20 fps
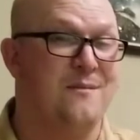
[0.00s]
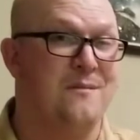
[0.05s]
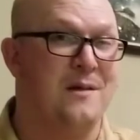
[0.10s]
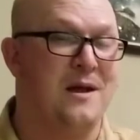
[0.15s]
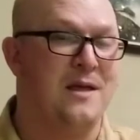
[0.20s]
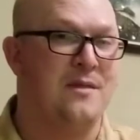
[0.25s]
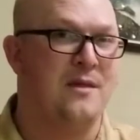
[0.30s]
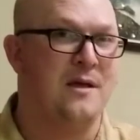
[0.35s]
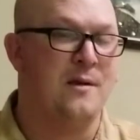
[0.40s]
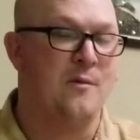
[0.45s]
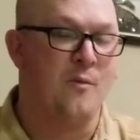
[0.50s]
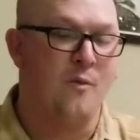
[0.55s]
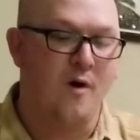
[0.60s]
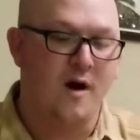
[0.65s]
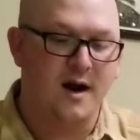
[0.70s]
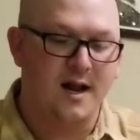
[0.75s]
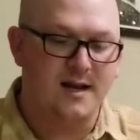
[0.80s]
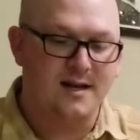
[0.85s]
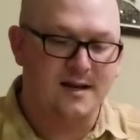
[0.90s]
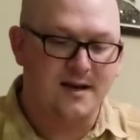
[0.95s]
And they
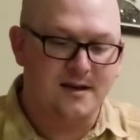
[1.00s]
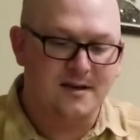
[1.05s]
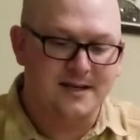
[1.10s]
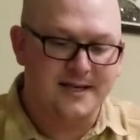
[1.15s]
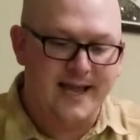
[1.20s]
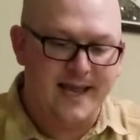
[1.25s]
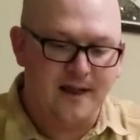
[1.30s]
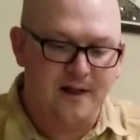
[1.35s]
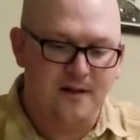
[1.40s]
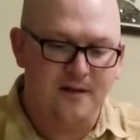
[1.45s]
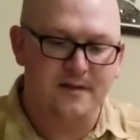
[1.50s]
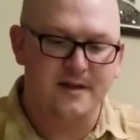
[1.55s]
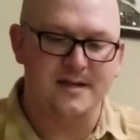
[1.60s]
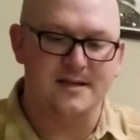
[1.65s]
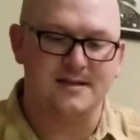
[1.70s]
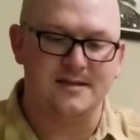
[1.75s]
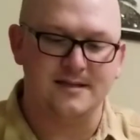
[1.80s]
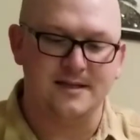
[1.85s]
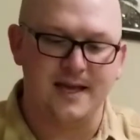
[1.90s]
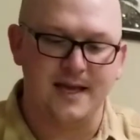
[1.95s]
want to tell
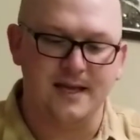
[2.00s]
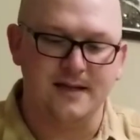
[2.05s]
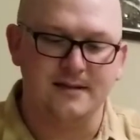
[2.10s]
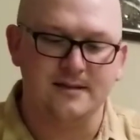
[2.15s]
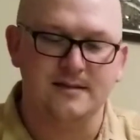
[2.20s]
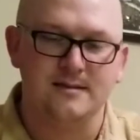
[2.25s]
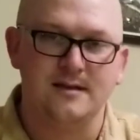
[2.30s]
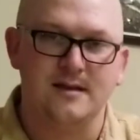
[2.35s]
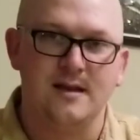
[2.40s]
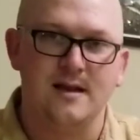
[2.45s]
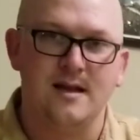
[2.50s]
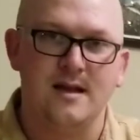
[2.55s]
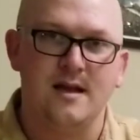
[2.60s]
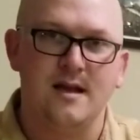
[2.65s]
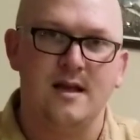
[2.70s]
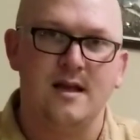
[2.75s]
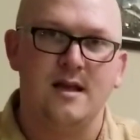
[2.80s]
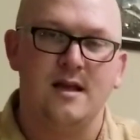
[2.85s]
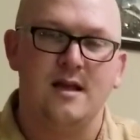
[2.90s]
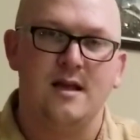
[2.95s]
these things
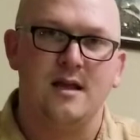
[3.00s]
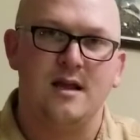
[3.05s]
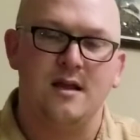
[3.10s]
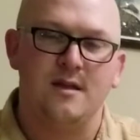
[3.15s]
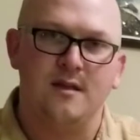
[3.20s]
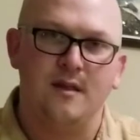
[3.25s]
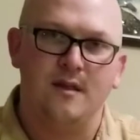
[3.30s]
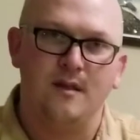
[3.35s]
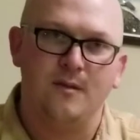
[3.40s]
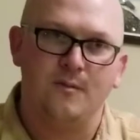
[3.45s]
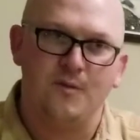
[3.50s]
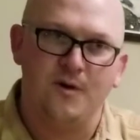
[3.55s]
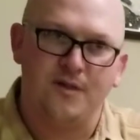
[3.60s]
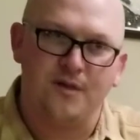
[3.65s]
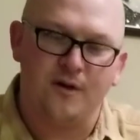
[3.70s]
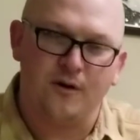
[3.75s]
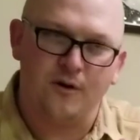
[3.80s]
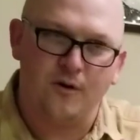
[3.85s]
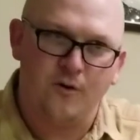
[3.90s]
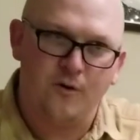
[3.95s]
with
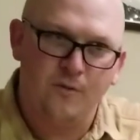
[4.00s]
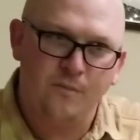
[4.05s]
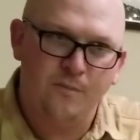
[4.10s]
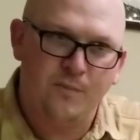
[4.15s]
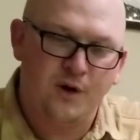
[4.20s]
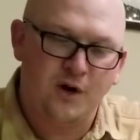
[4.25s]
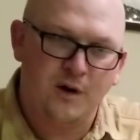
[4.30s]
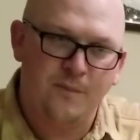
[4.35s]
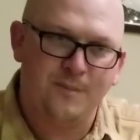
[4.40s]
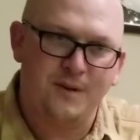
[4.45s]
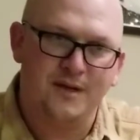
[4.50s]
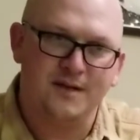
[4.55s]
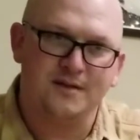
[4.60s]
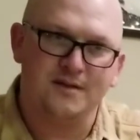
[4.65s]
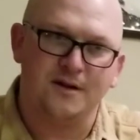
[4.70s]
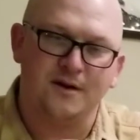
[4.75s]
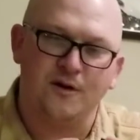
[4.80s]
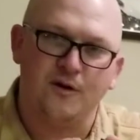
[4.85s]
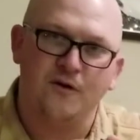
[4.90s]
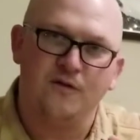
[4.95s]
their own purpose,
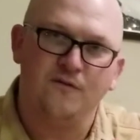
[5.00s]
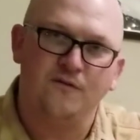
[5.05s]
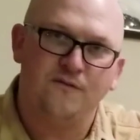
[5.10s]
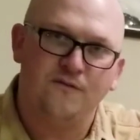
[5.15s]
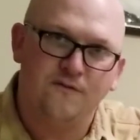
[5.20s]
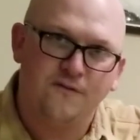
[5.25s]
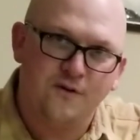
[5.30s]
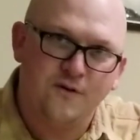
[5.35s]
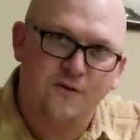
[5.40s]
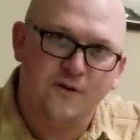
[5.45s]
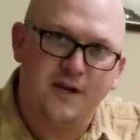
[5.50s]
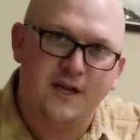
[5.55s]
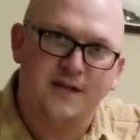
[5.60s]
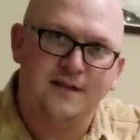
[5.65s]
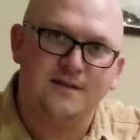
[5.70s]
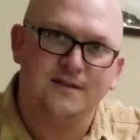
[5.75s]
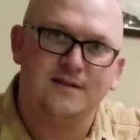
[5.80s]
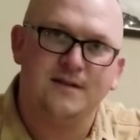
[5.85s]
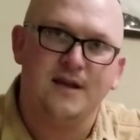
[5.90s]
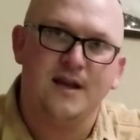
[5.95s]
their own
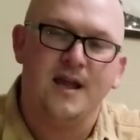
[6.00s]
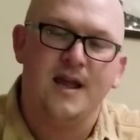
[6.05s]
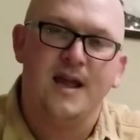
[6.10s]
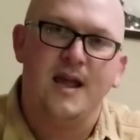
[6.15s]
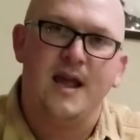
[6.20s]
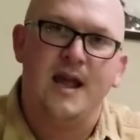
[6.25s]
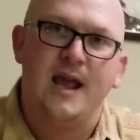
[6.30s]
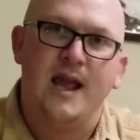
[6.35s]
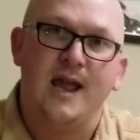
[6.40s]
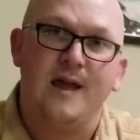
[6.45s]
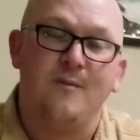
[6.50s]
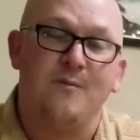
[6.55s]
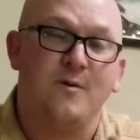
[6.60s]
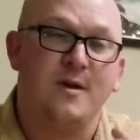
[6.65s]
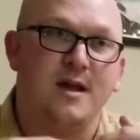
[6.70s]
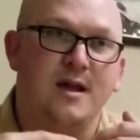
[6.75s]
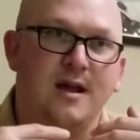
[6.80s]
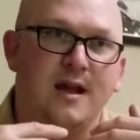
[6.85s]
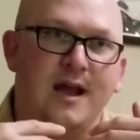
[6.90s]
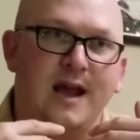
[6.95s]
focus. And
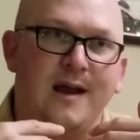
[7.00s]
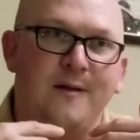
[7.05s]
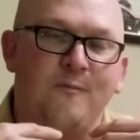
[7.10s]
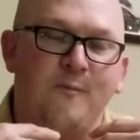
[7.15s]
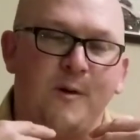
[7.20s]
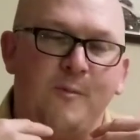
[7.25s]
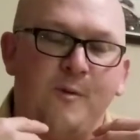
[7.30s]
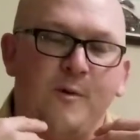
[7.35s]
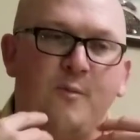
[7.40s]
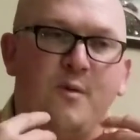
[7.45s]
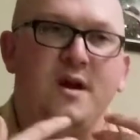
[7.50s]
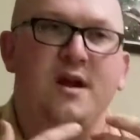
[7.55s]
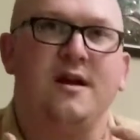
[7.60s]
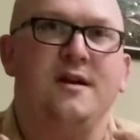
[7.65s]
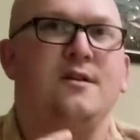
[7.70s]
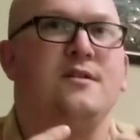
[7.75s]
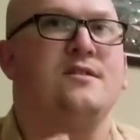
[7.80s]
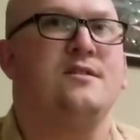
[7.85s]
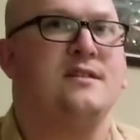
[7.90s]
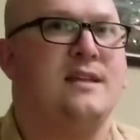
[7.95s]
when we
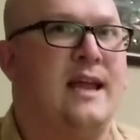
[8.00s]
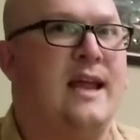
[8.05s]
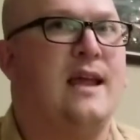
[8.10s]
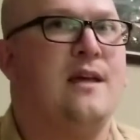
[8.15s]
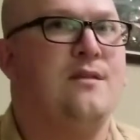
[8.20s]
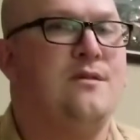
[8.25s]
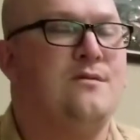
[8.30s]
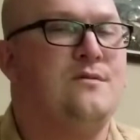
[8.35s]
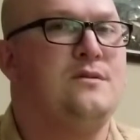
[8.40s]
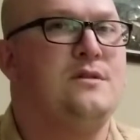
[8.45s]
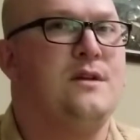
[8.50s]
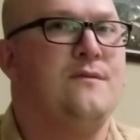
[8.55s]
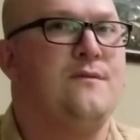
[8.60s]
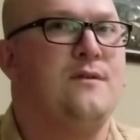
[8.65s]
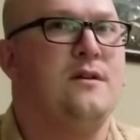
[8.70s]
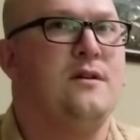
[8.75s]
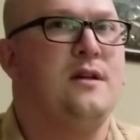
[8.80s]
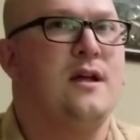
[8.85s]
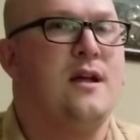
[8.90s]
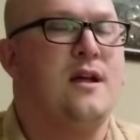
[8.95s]
understand those
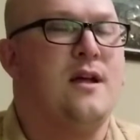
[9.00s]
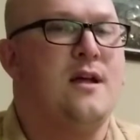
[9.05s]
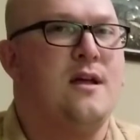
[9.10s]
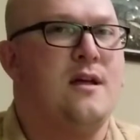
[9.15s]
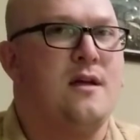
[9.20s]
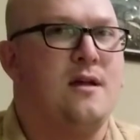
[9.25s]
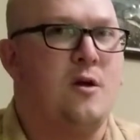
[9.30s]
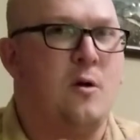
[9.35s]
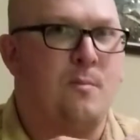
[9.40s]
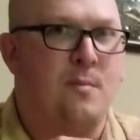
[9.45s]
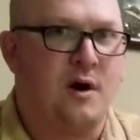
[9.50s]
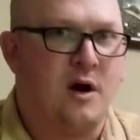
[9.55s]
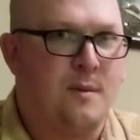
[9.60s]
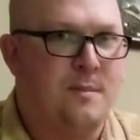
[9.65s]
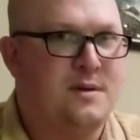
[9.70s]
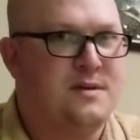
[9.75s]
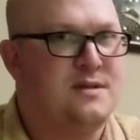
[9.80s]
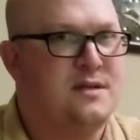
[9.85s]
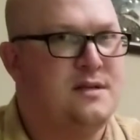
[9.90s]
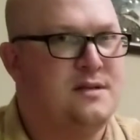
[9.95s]
different
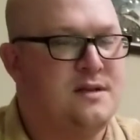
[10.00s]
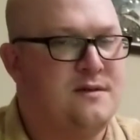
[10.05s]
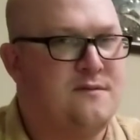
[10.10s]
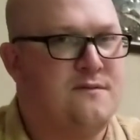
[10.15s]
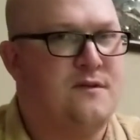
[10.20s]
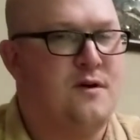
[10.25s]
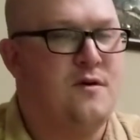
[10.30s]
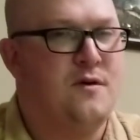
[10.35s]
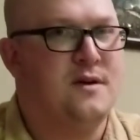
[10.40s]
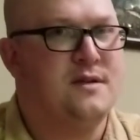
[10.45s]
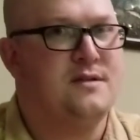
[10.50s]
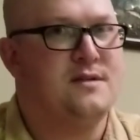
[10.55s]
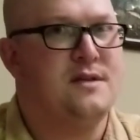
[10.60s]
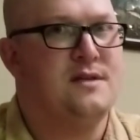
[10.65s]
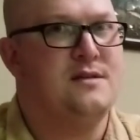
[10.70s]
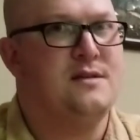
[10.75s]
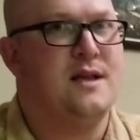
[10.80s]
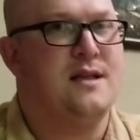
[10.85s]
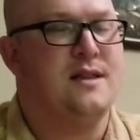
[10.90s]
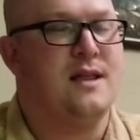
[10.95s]
purposes and
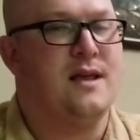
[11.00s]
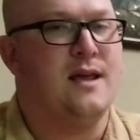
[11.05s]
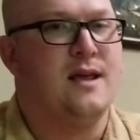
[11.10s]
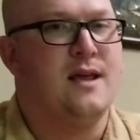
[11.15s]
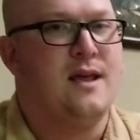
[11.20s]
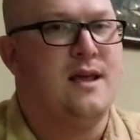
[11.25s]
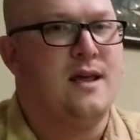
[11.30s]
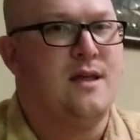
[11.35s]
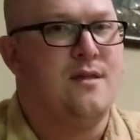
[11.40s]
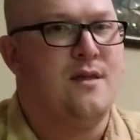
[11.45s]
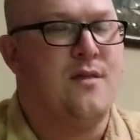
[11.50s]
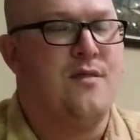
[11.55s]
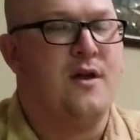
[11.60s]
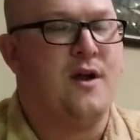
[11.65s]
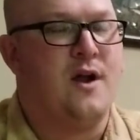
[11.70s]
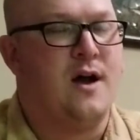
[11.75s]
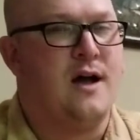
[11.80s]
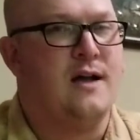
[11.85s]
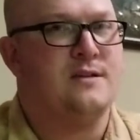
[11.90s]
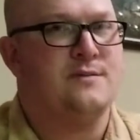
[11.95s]
focuses that the
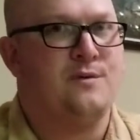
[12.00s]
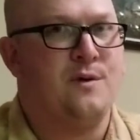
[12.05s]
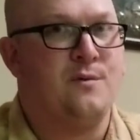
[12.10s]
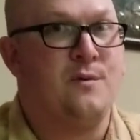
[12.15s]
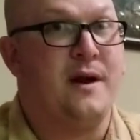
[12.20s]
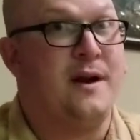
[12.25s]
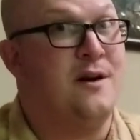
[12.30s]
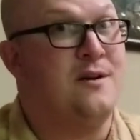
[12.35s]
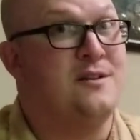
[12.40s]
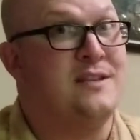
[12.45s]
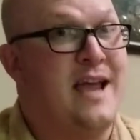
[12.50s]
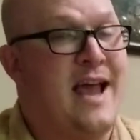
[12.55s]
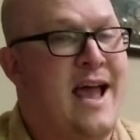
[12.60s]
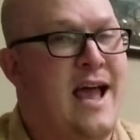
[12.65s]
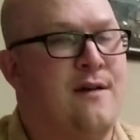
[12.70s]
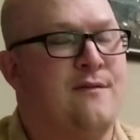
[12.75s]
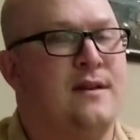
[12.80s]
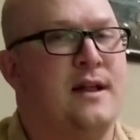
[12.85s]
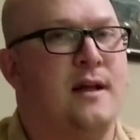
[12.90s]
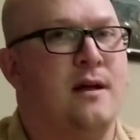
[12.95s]
gospel writers
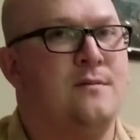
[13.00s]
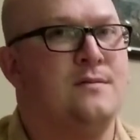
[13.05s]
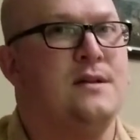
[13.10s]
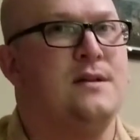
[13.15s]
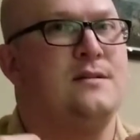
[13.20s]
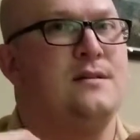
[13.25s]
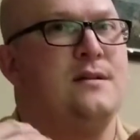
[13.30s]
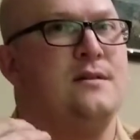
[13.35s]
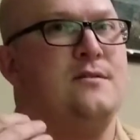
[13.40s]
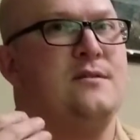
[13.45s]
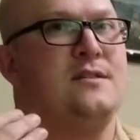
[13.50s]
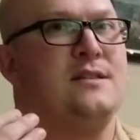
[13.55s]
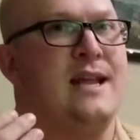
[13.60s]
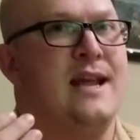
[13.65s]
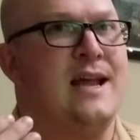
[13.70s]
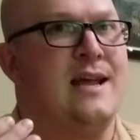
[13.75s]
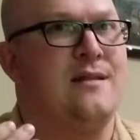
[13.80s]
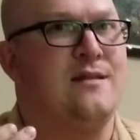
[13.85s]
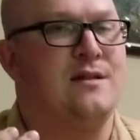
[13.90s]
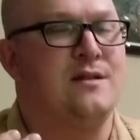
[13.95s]
have, it helps us
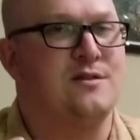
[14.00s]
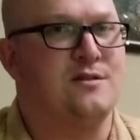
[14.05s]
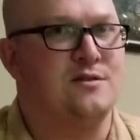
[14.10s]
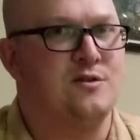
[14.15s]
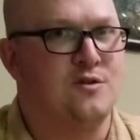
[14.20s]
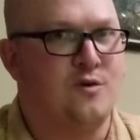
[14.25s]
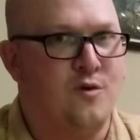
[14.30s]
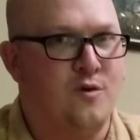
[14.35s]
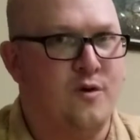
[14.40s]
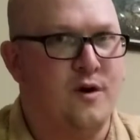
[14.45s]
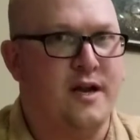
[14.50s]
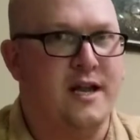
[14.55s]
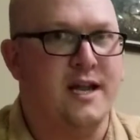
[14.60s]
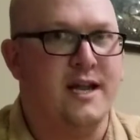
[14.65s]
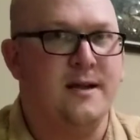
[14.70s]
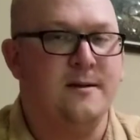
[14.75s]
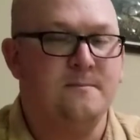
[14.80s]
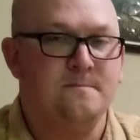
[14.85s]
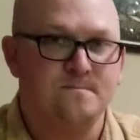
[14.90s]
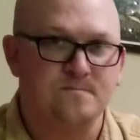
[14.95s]
understand the
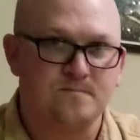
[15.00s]
story